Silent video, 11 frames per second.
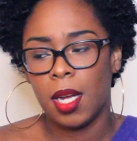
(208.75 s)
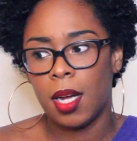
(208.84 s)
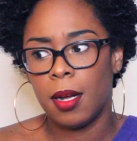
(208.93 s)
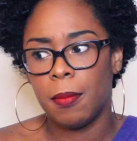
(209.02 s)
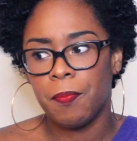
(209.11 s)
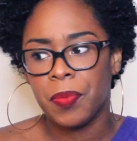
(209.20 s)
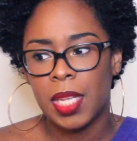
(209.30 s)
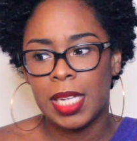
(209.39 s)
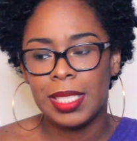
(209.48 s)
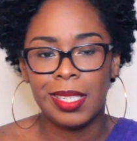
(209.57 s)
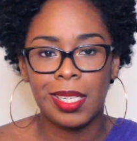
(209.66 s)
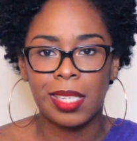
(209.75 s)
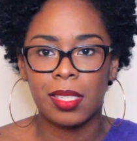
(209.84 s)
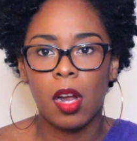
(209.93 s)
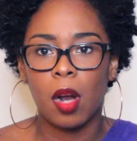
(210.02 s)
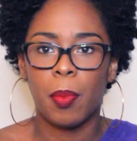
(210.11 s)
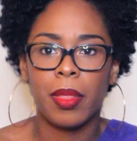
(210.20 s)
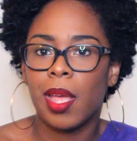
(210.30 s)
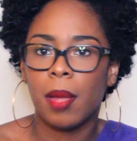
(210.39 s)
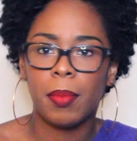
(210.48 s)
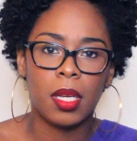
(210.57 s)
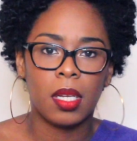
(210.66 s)
I tend not to harp on
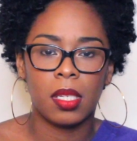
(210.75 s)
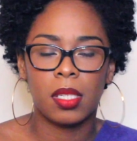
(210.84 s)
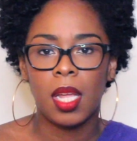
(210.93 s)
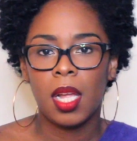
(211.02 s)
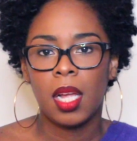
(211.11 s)
that because